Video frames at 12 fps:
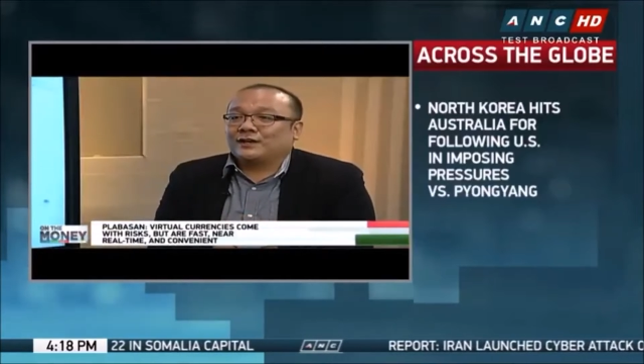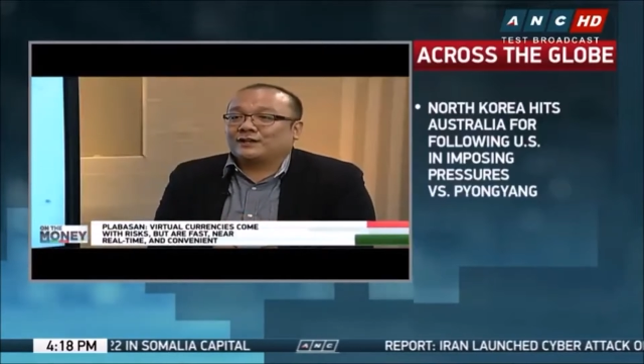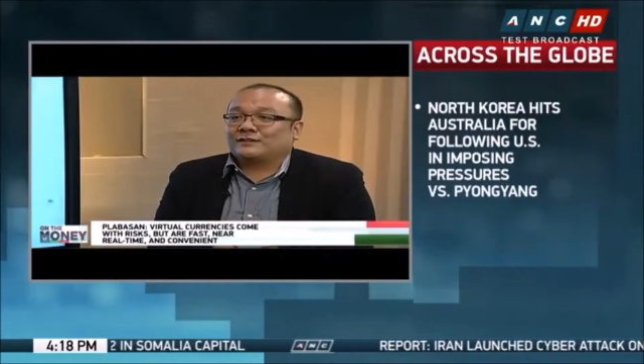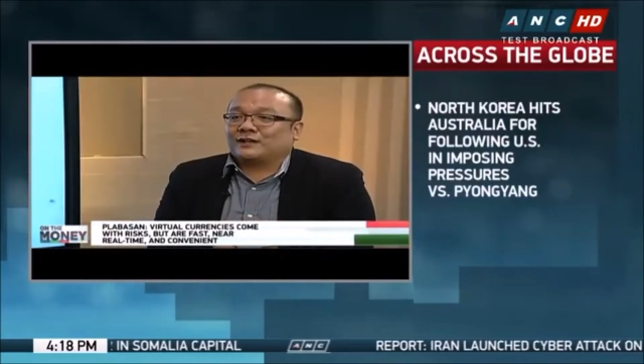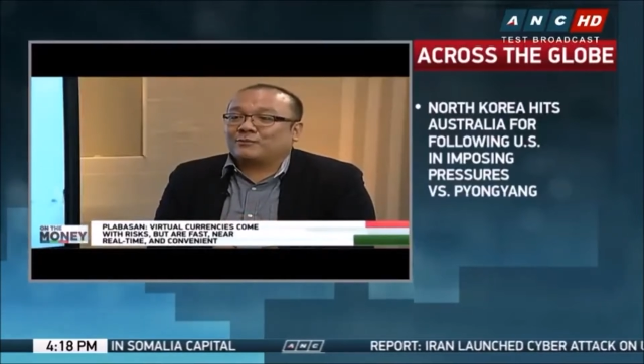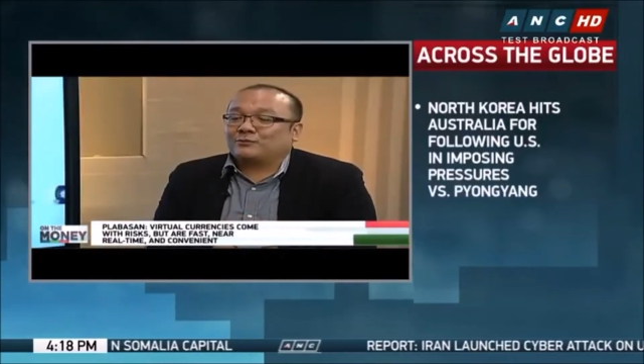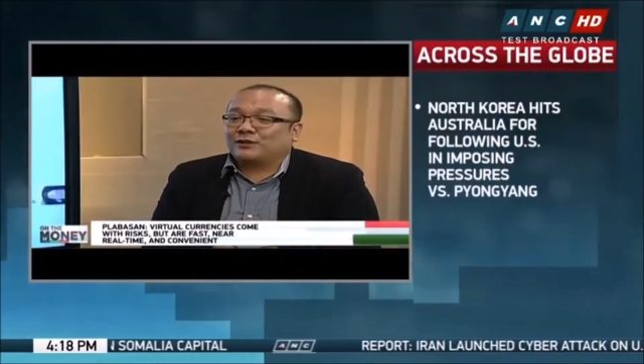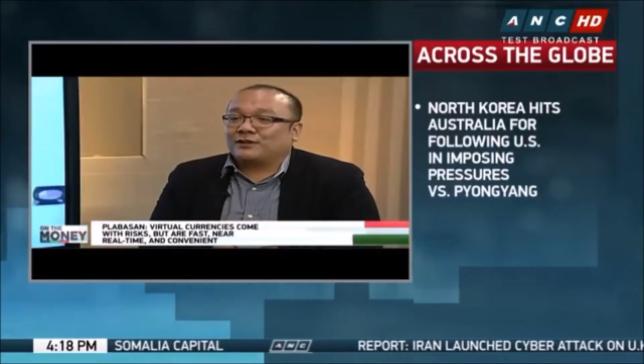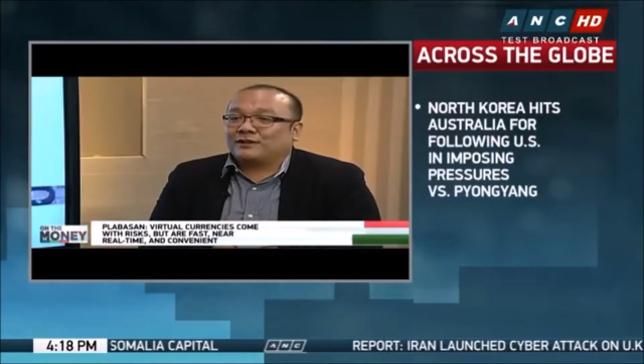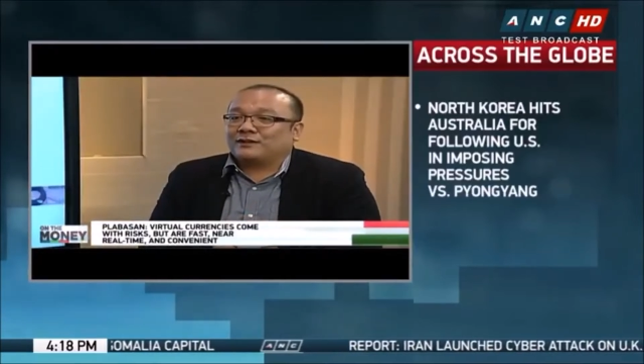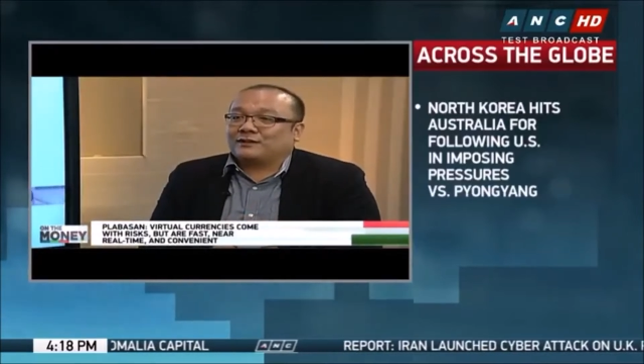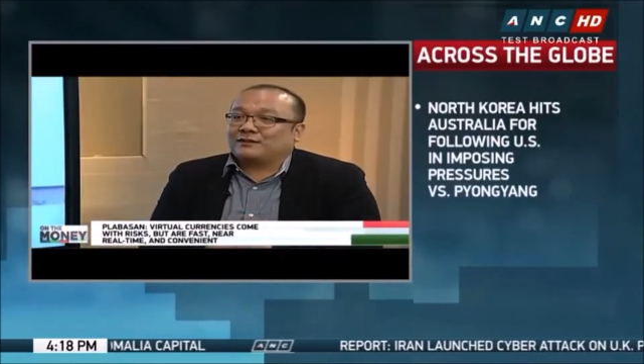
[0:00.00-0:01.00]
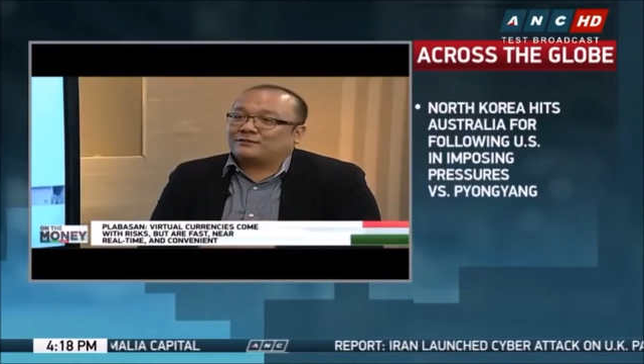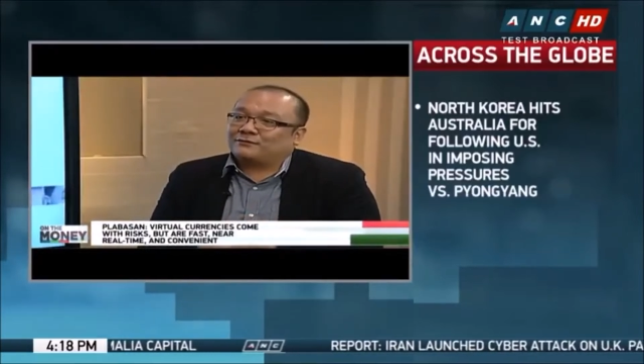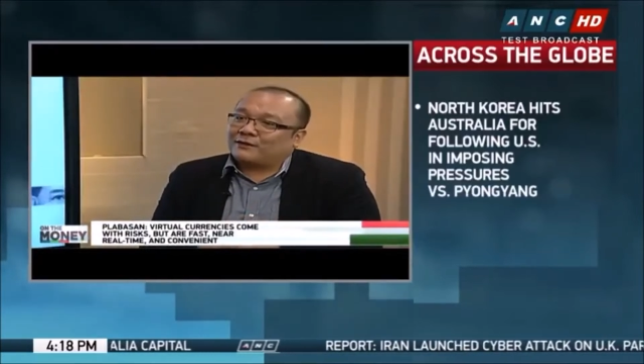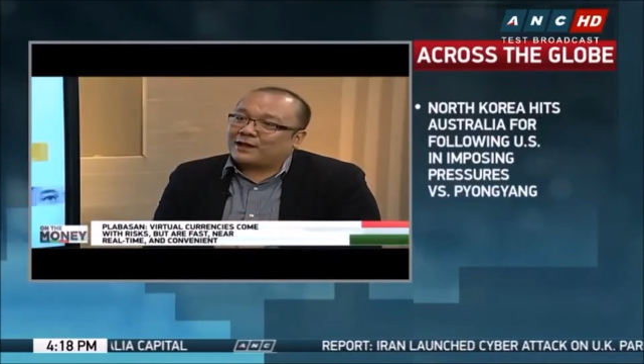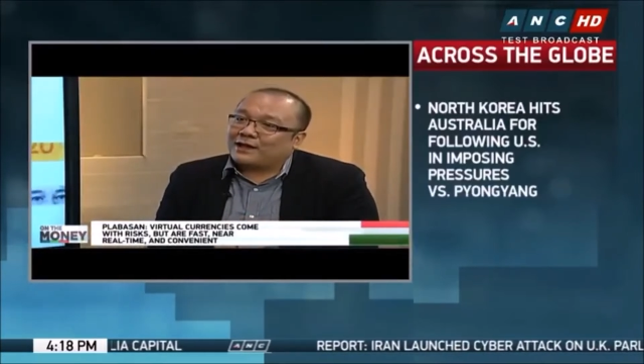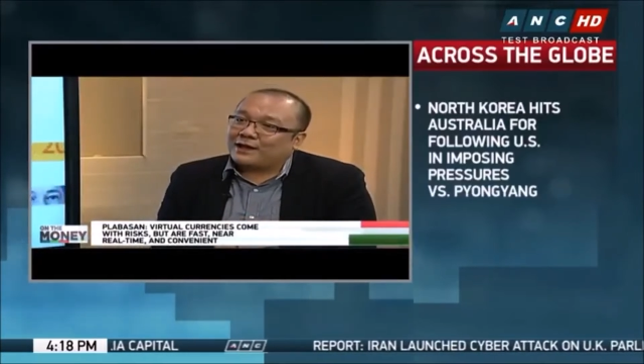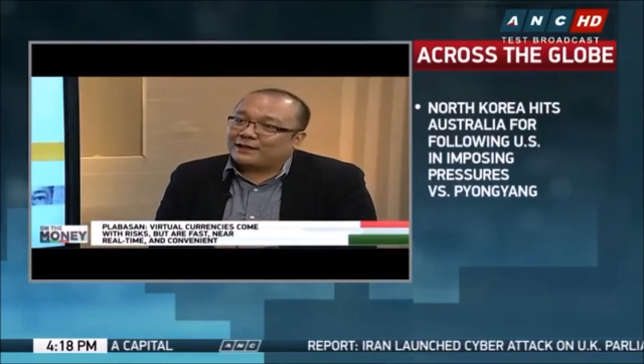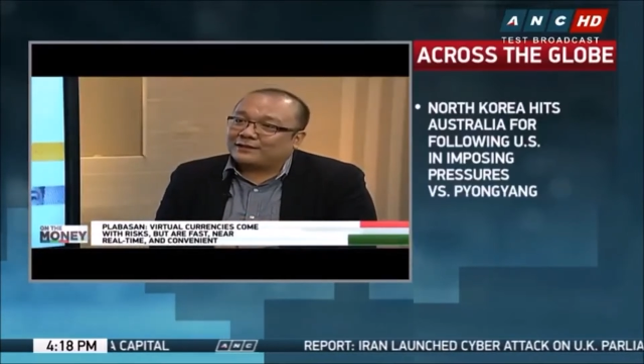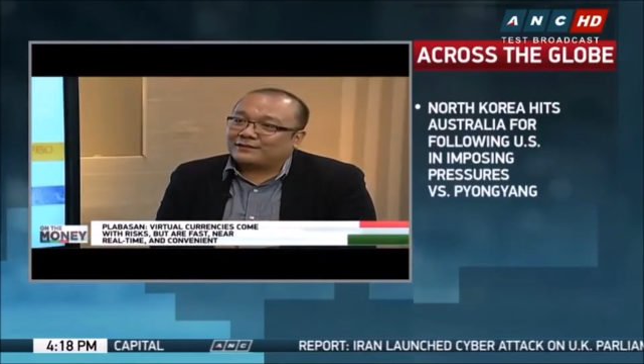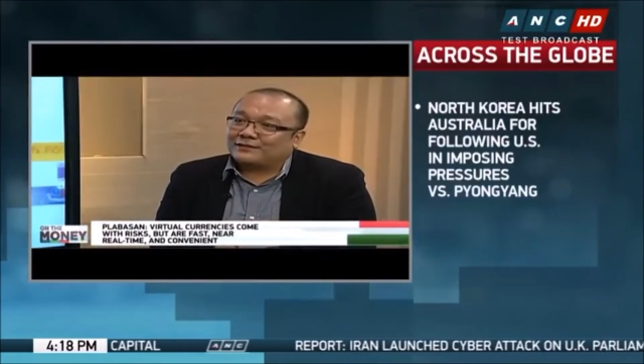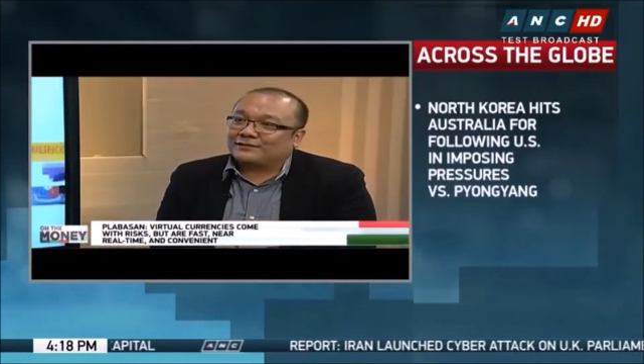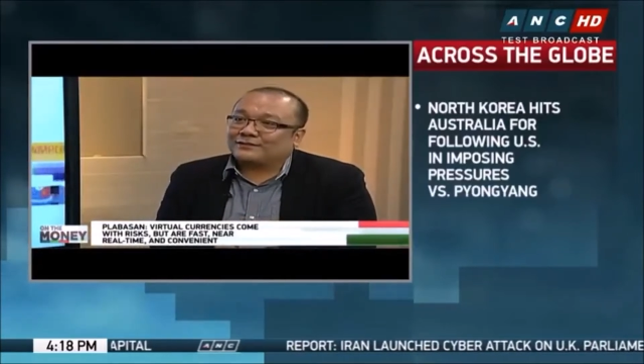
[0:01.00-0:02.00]
something that is
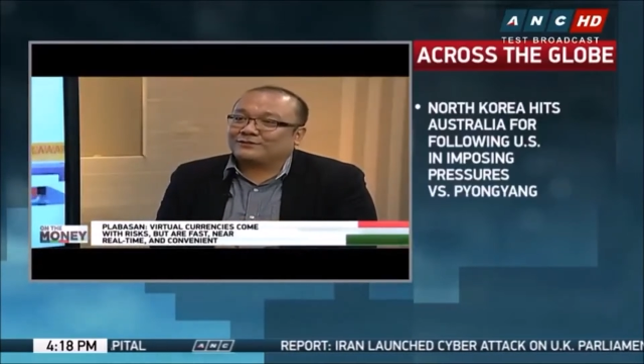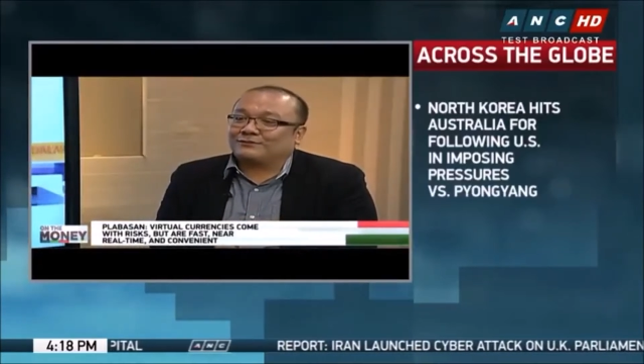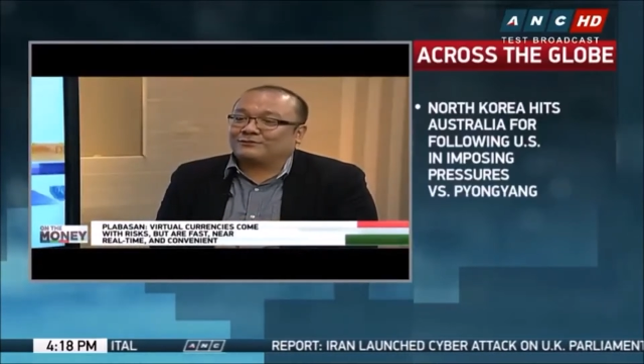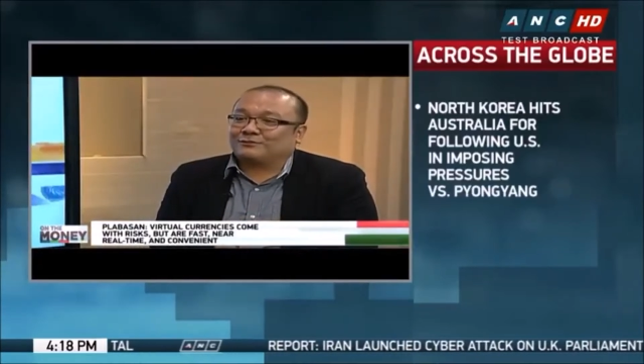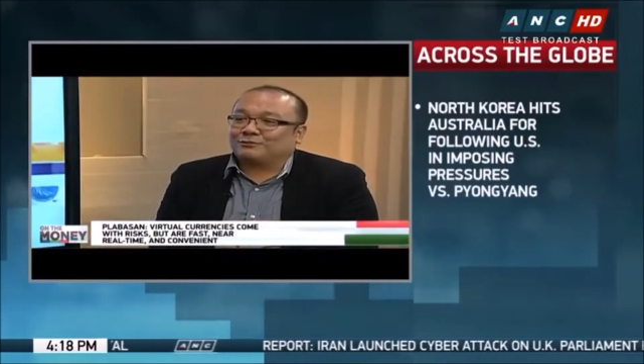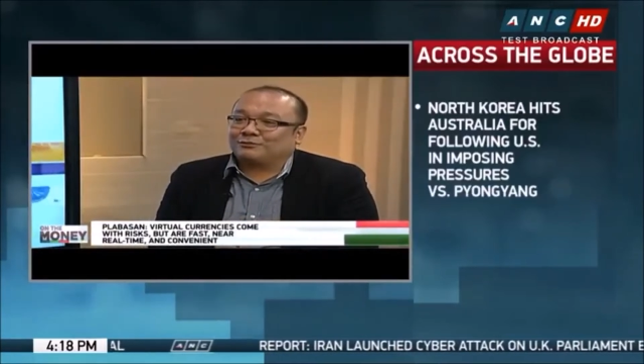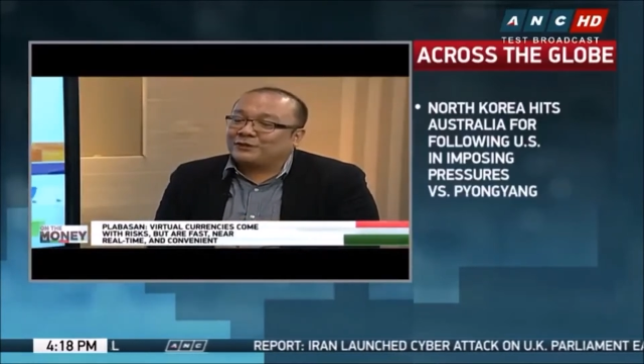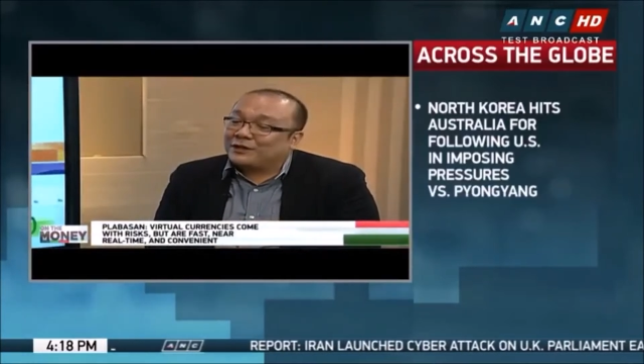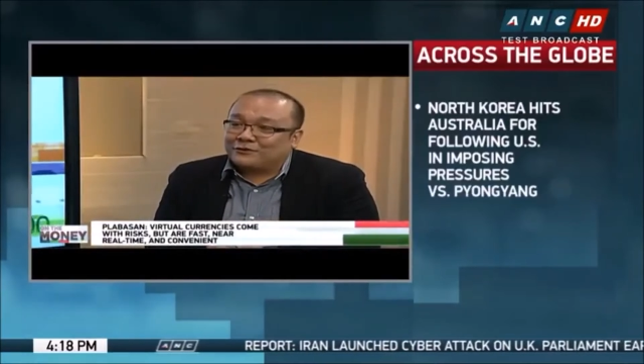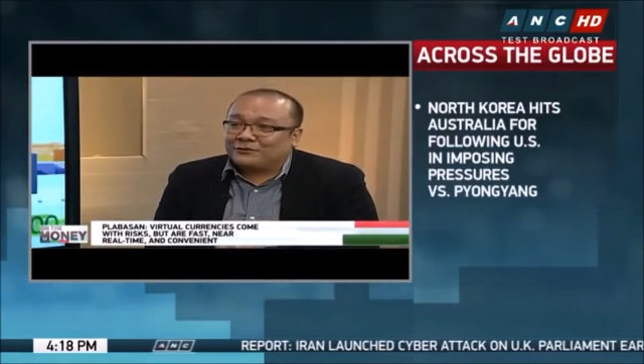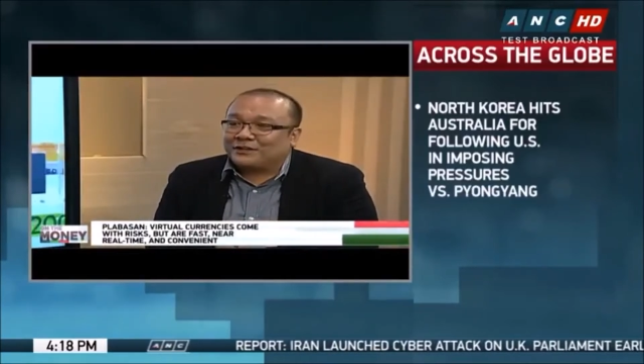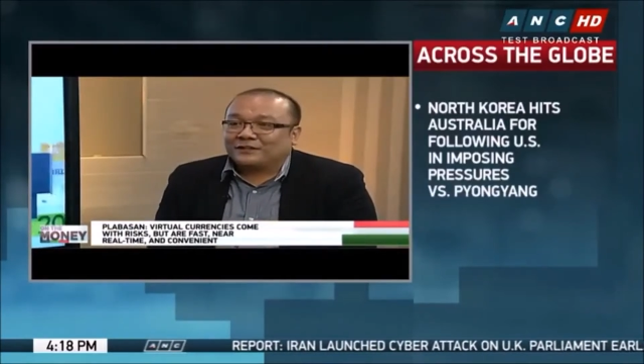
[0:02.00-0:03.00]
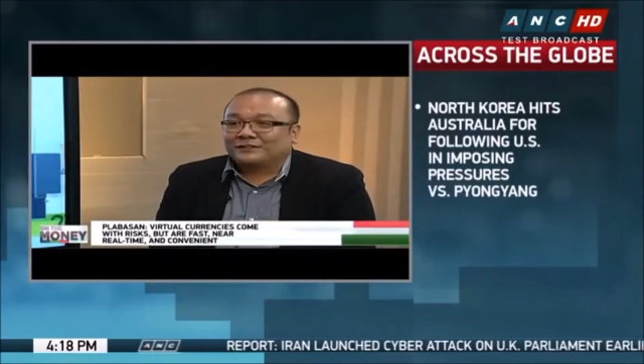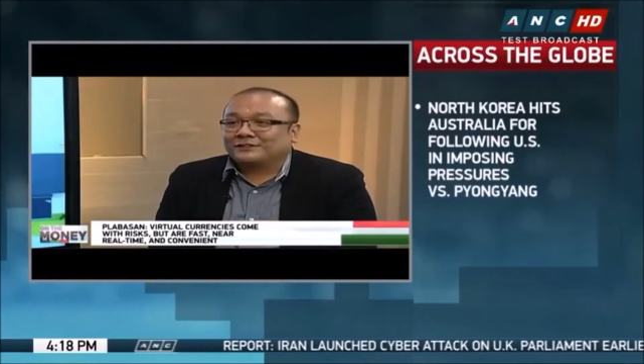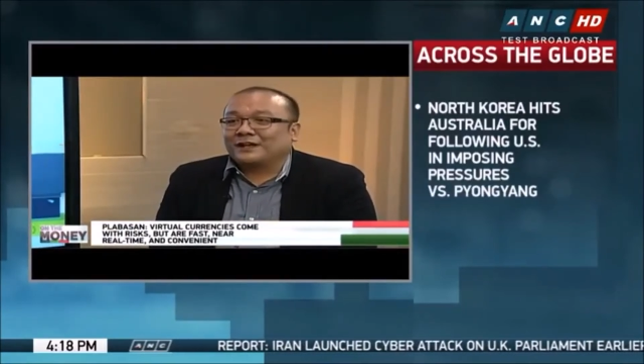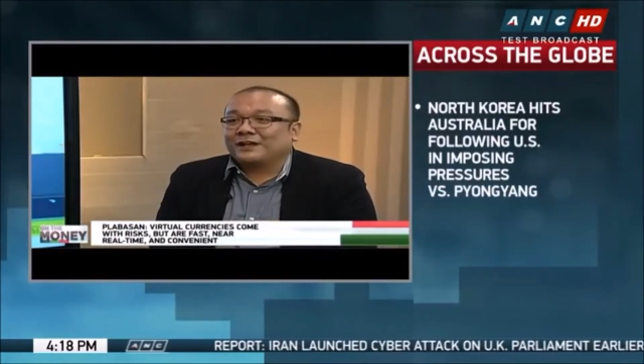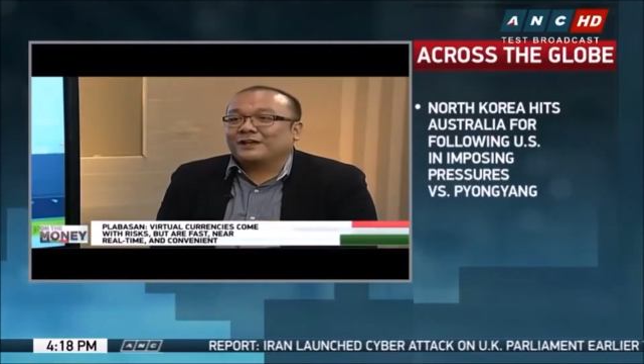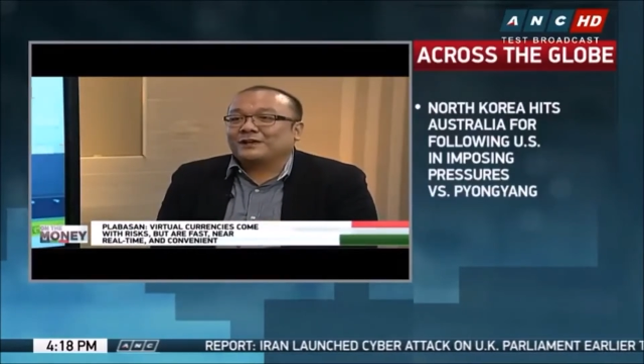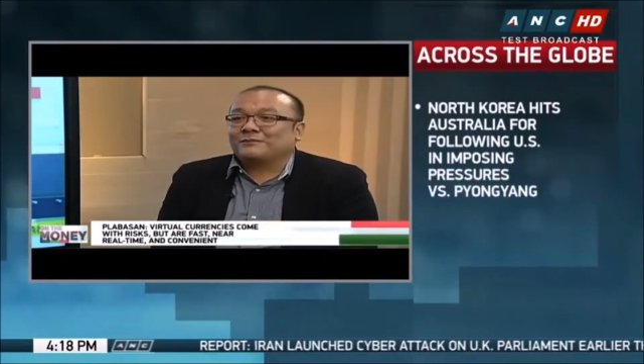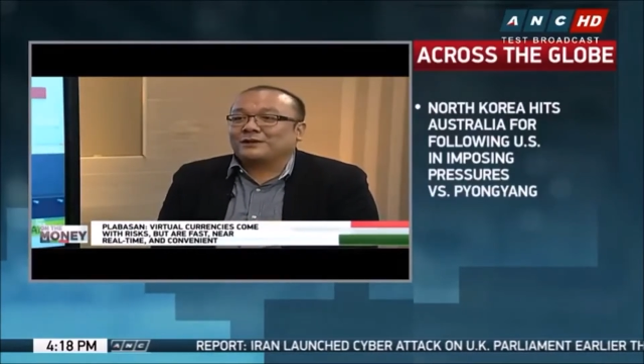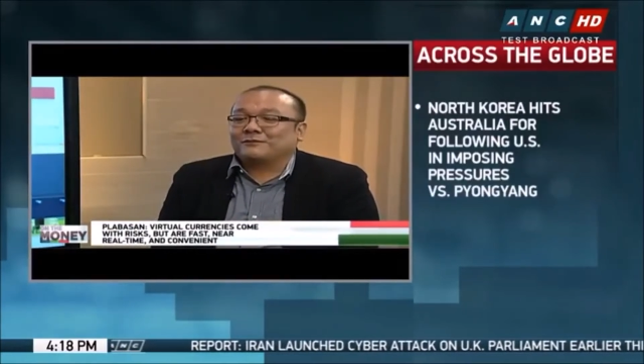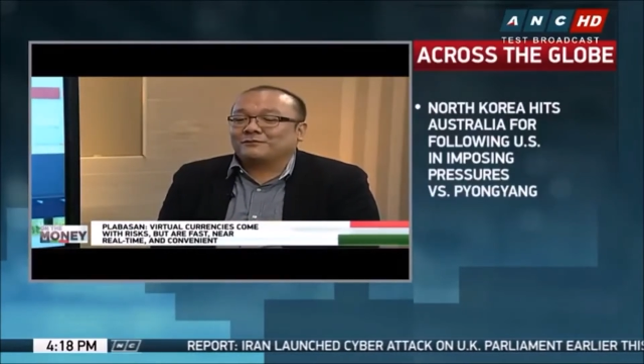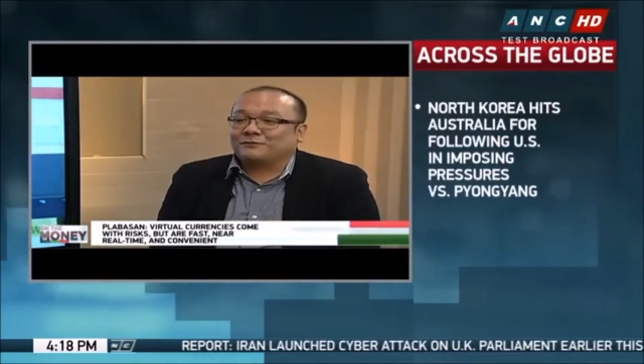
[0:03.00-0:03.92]
fast, near real time, and